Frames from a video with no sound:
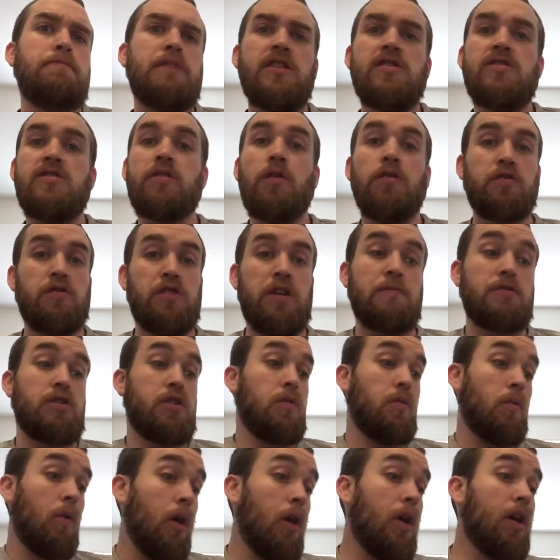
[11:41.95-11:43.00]
Ben Solo's
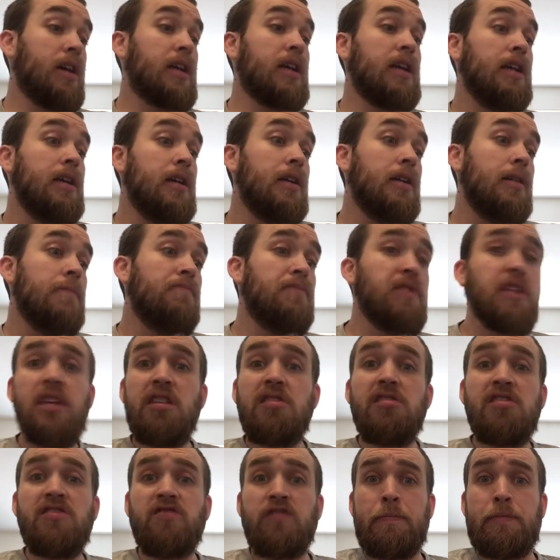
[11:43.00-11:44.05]
redemption work
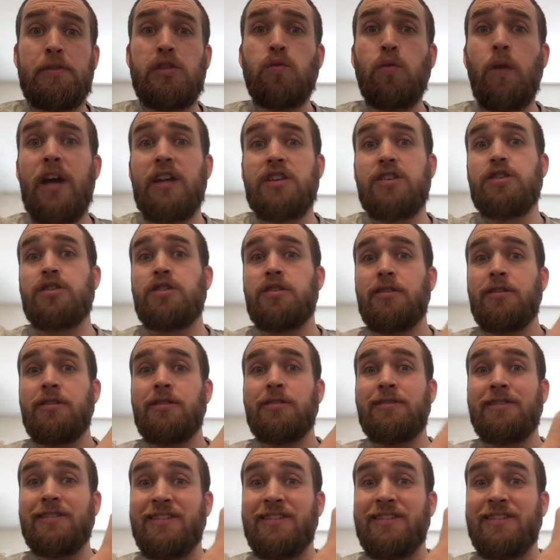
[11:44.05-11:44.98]
is flip a switch.